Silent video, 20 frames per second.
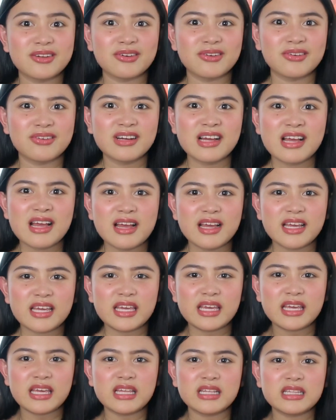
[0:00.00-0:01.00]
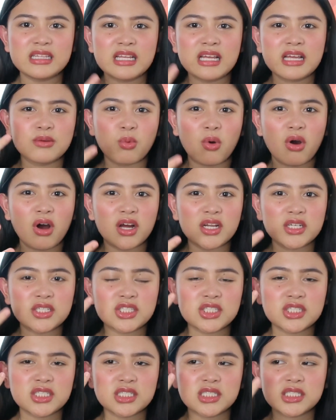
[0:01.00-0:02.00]
know, eat,
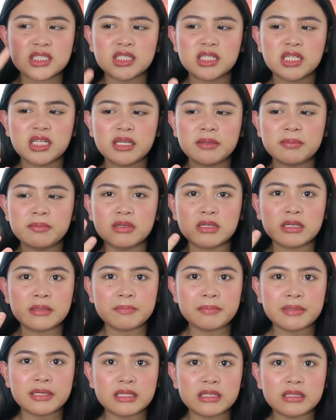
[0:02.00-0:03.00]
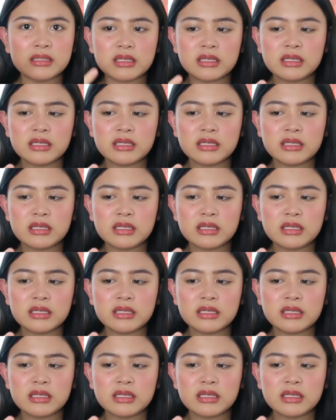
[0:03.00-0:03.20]
watch, sleep, repeat.